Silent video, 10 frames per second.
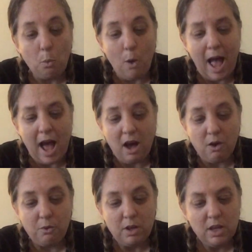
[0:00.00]

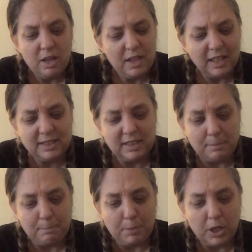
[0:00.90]
"Wow, that's
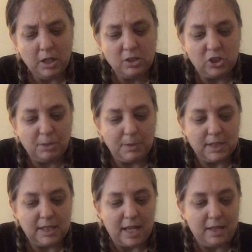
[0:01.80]
some bird," Jimmy
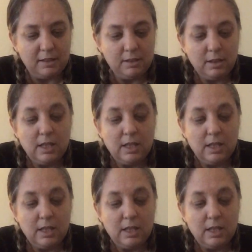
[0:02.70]
said.